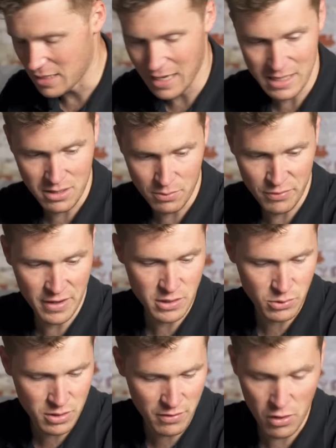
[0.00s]
test that
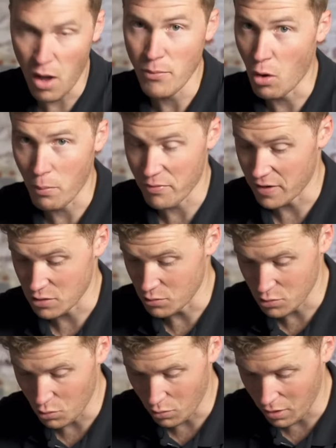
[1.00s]
professionals give, and I'm not a professional
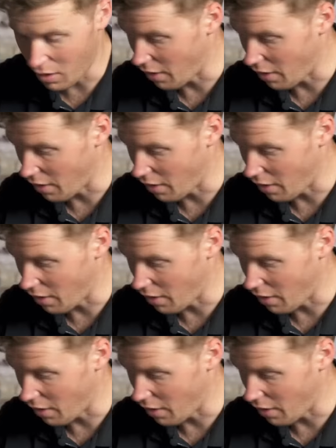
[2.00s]
stalker.